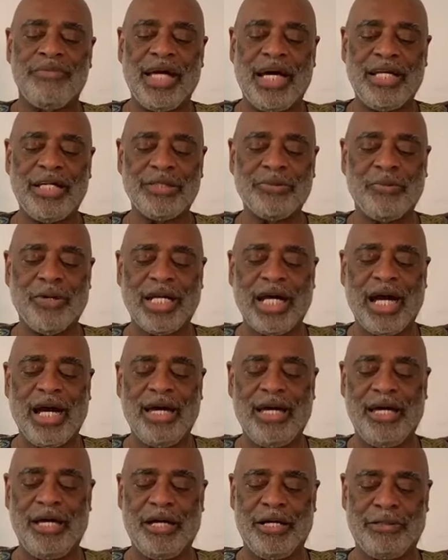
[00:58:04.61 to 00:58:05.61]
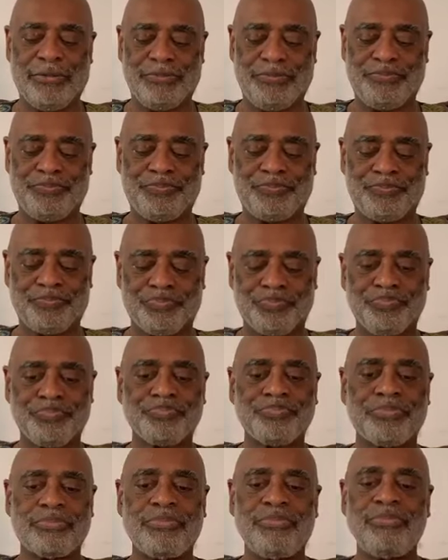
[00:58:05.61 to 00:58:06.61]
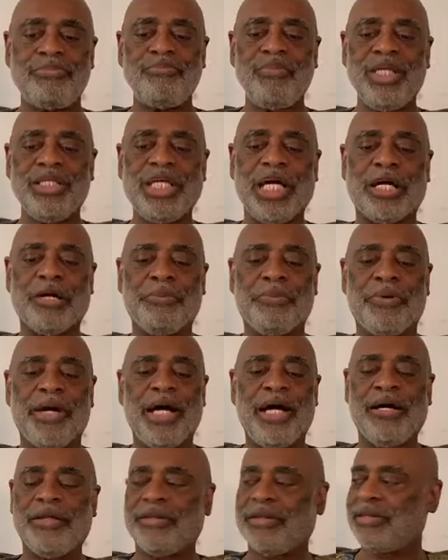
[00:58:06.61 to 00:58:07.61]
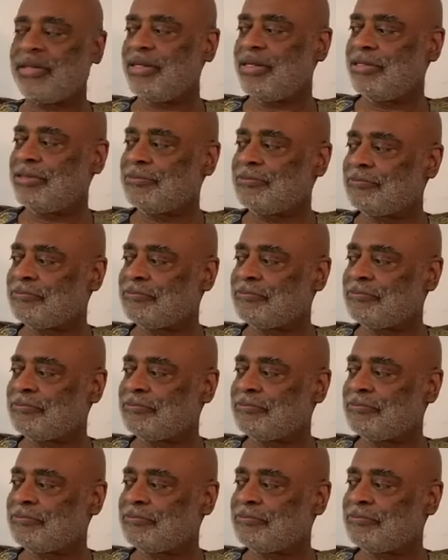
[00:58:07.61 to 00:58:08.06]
That is what I am. Take a breath.